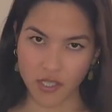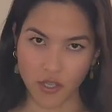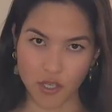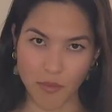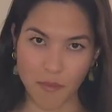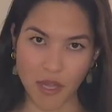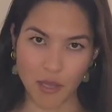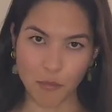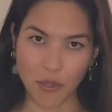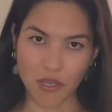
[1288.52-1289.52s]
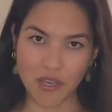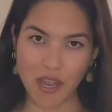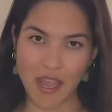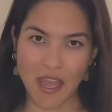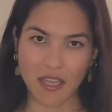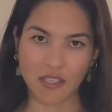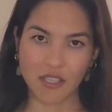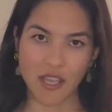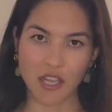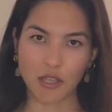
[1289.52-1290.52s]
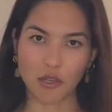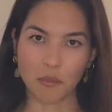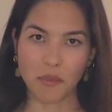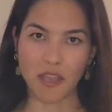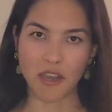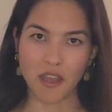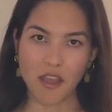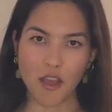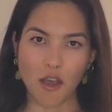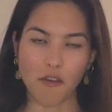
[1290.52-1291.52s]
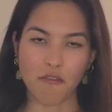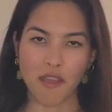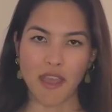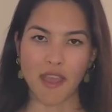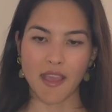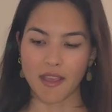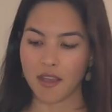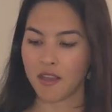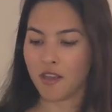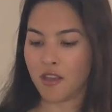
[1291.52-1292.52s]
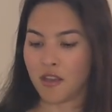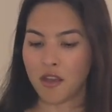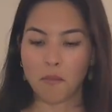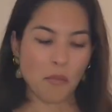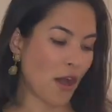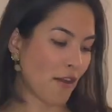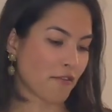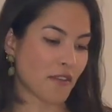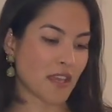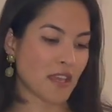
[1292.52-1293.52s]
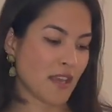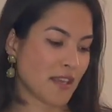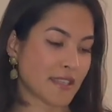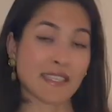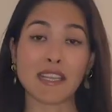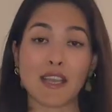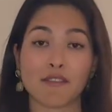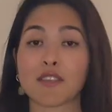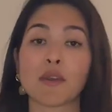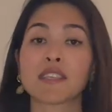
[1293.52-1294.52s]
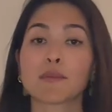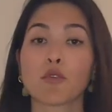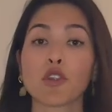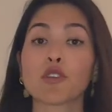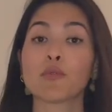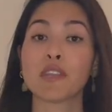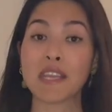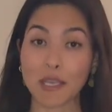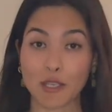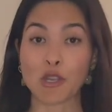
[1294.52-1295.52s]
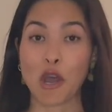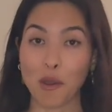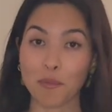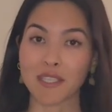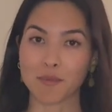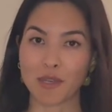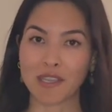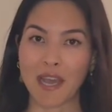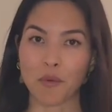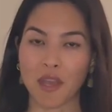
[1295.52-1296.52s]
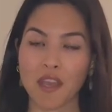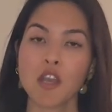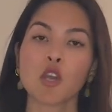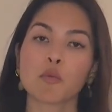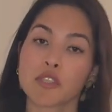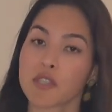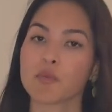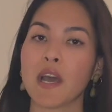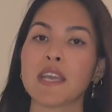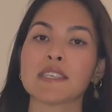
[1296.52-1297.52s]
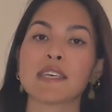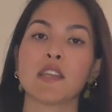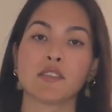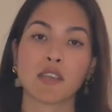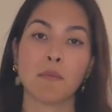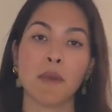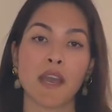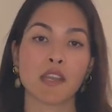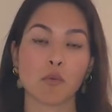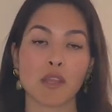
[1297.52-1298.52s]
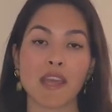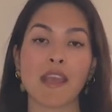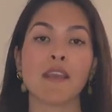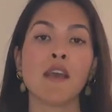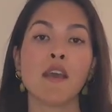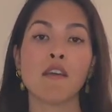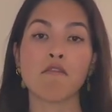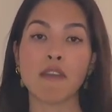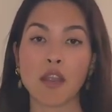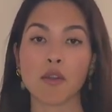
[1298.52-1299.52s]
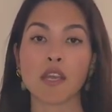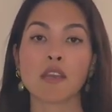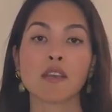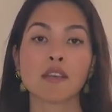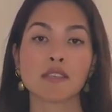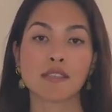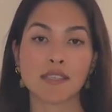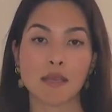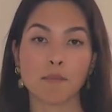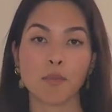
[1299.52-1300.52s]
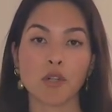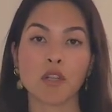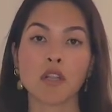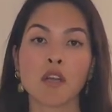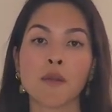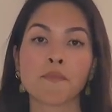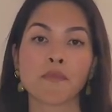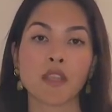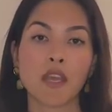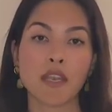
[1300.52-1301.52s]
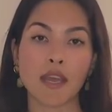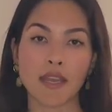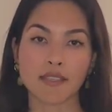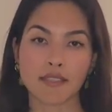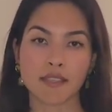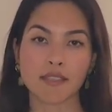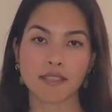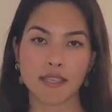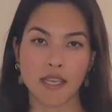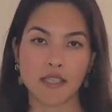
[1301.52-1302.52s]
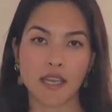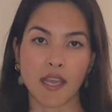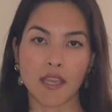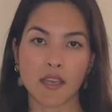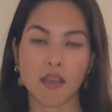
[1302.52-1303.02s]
under my belly button and a little bit of a puffy sleeve. So it's a more unique top, let's put it that way, which is why I decided to combine it with a very simple, nice skin tight